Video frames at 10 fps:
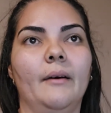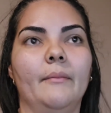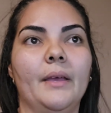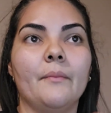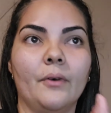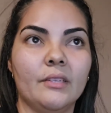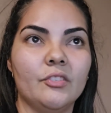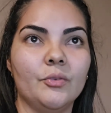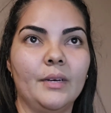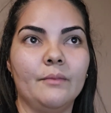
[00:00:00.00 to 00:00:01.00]
importance
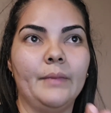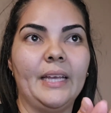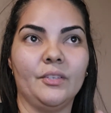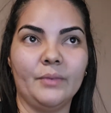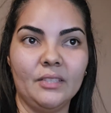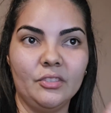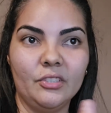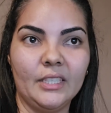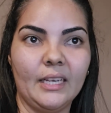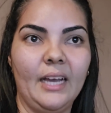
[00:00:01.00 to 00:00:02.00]
to it and making
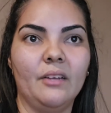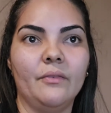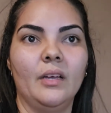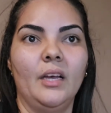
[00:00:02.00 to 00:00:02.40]
research and kind of